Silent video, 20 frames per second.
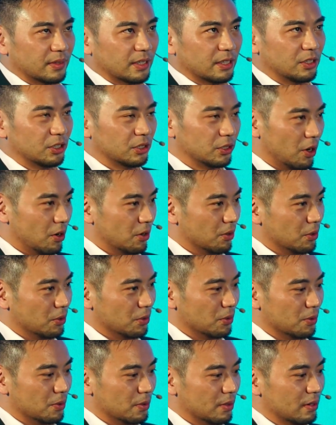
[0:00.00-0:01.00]

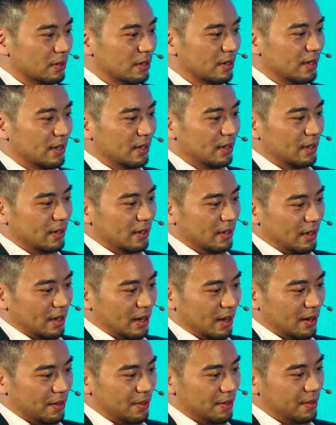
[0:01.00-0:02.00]
So
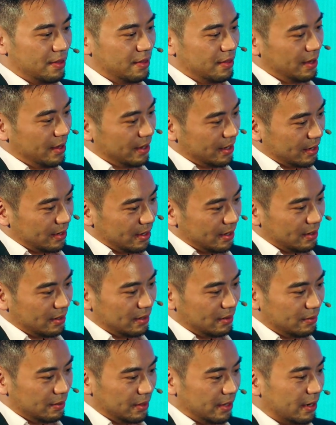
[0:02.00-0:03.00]
I think,
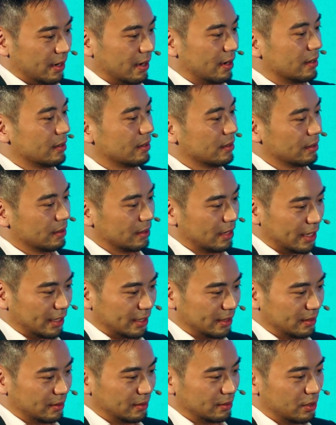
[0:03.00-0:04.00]
yeah, like
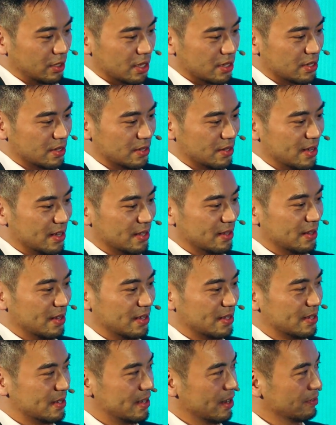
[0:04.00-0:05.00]

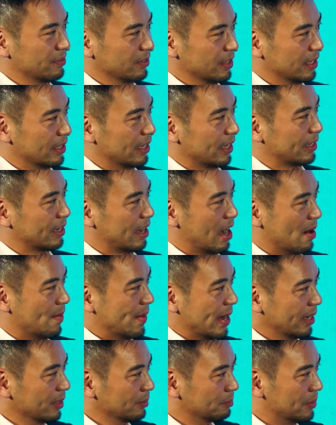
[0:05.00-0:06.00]
it's definitely
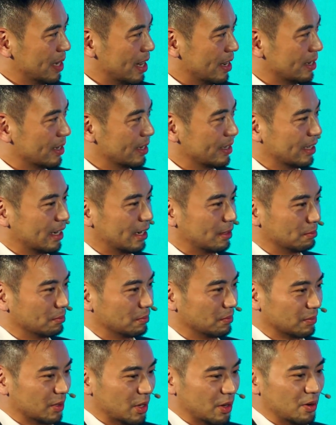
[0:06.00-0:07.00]
coming, but
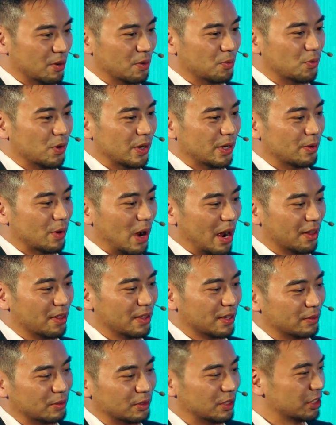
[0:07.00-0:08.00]
I
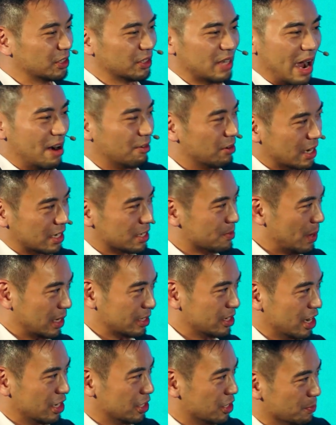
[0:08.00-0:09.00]
think just our
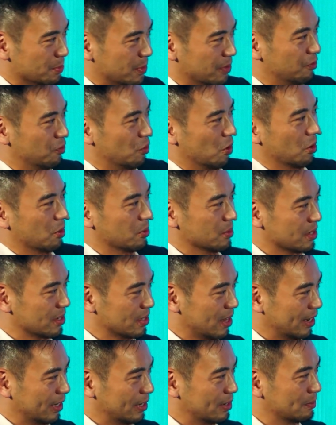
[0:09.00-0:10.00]
expectation before was
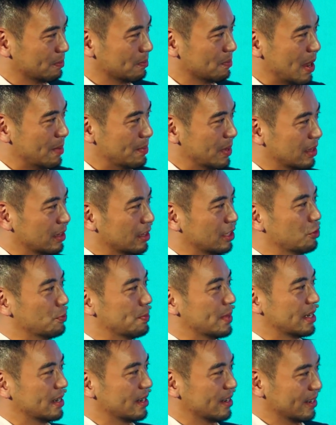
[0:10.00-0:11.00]
like maybe a little
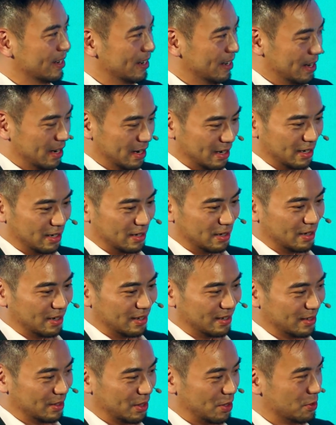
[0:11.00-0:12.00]
bit,
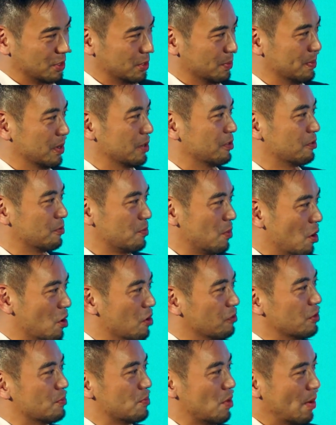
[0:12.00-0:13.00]
there was a bit of
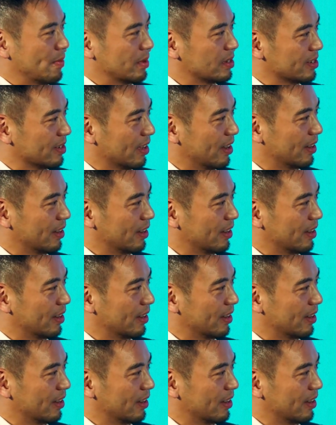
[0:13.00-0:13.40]
overpromise.